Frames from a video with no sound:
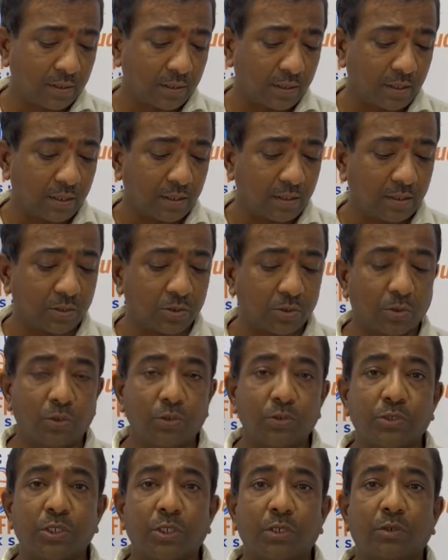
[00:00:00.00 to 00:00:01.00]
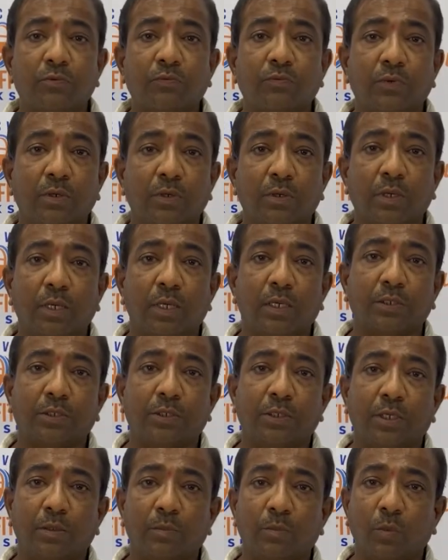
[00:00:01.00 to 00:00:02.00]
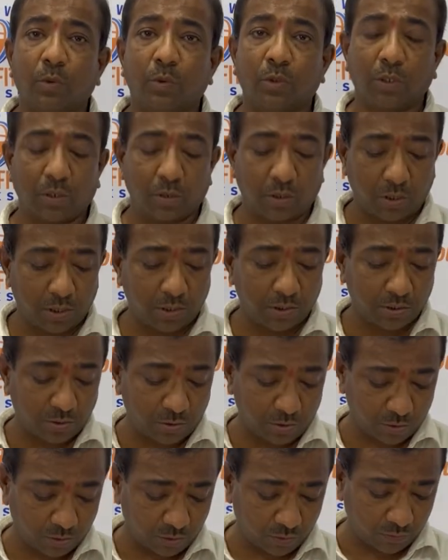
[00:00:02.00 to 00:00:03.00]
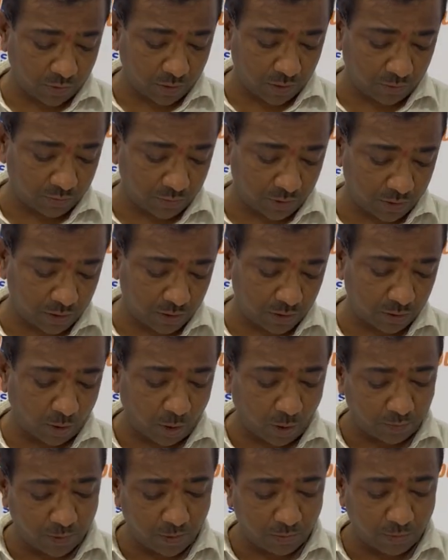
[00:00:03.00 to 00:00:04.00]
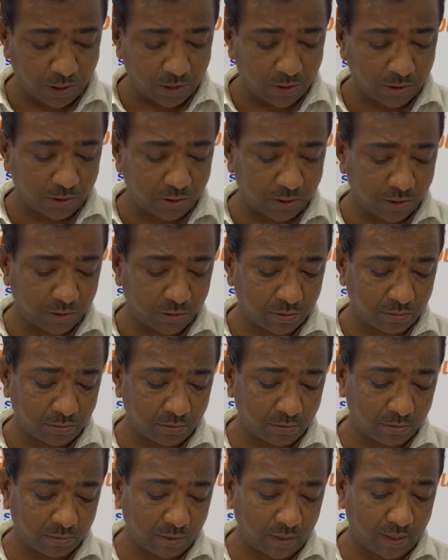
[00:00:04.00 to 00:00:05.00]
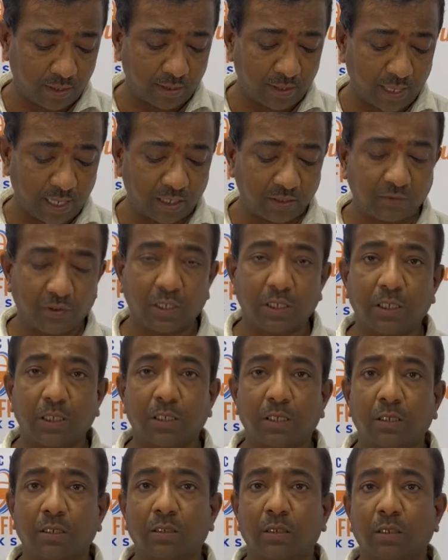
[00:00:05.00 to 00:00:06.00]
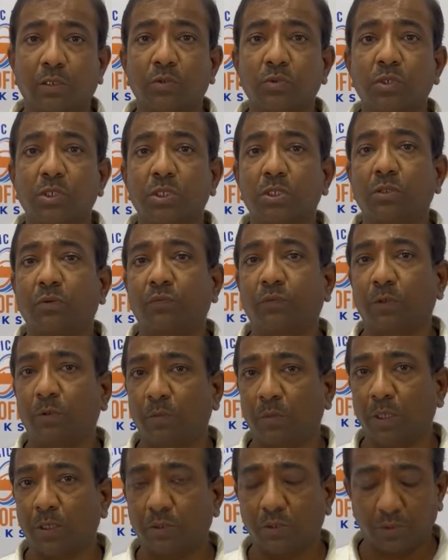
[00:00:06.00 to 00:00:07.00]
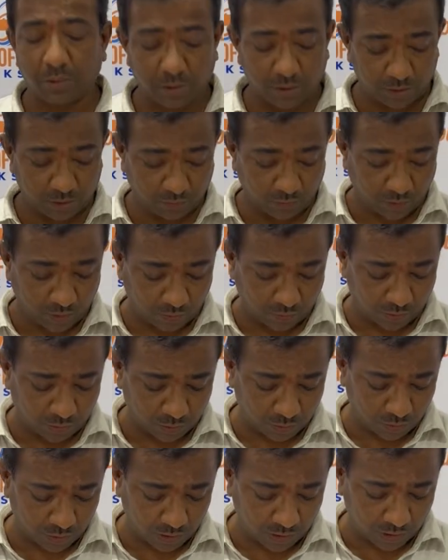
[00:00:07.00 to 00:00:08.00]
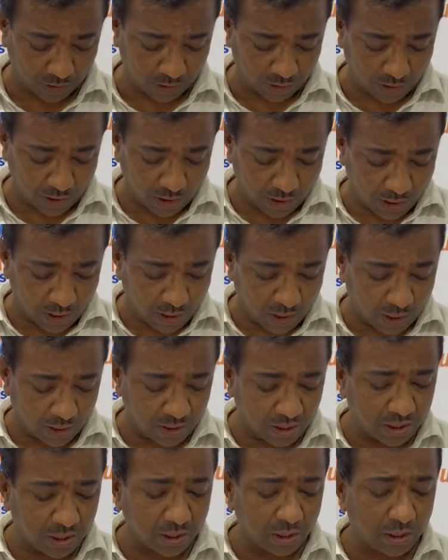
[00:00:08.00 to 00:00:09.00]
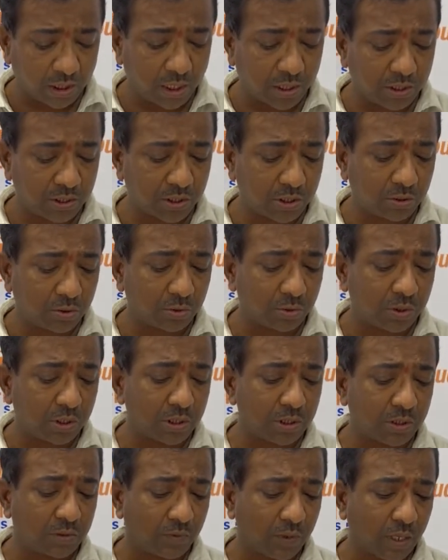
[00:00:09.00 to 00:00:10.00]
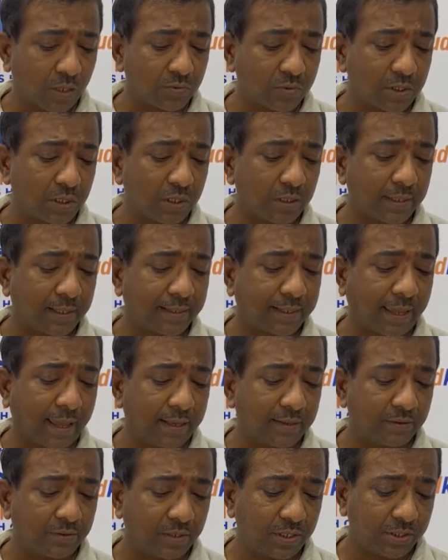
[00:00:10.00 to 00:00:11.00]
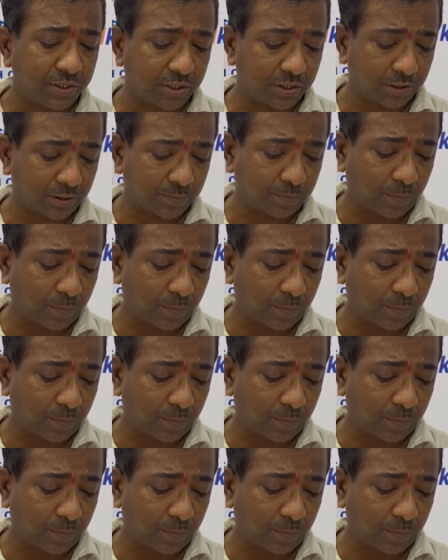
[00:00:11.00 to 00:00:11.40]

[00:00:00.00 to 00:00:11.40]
and a solution for electrical motor noise. Also, we have seen optimization and light weighting and the usage of new materials. We have also seen, and in addition to this, we have seen the calculation